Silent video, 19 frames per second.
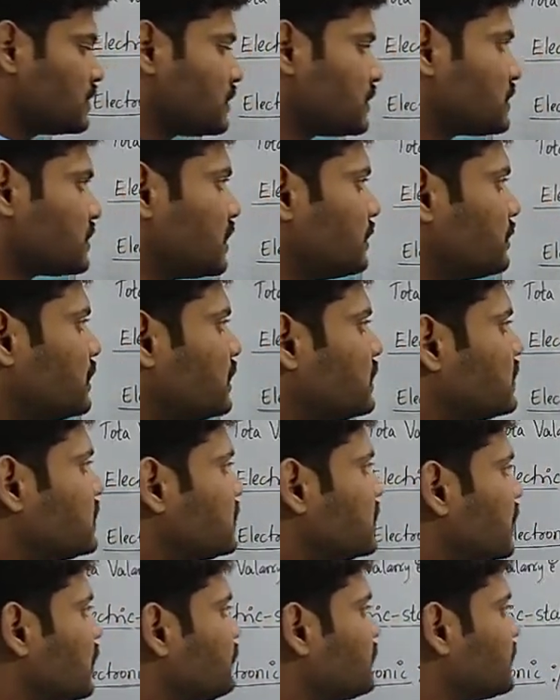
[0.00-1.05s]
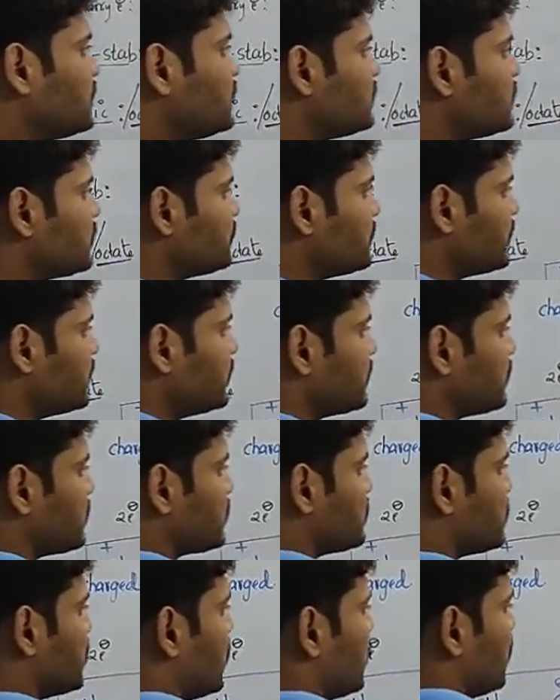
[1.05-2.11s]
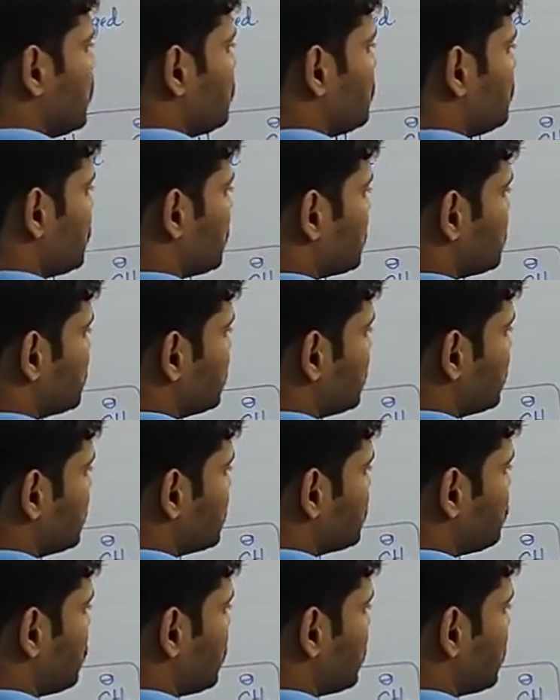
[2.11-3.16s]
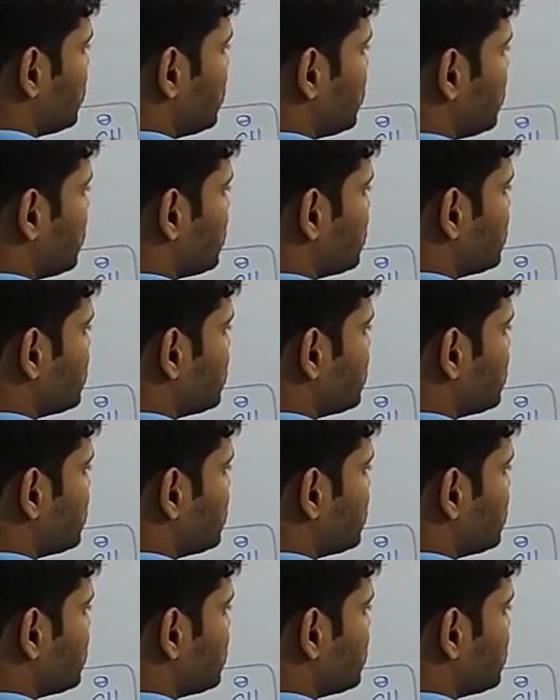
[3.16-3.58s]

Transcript: Stability of intermediates. First set is what here?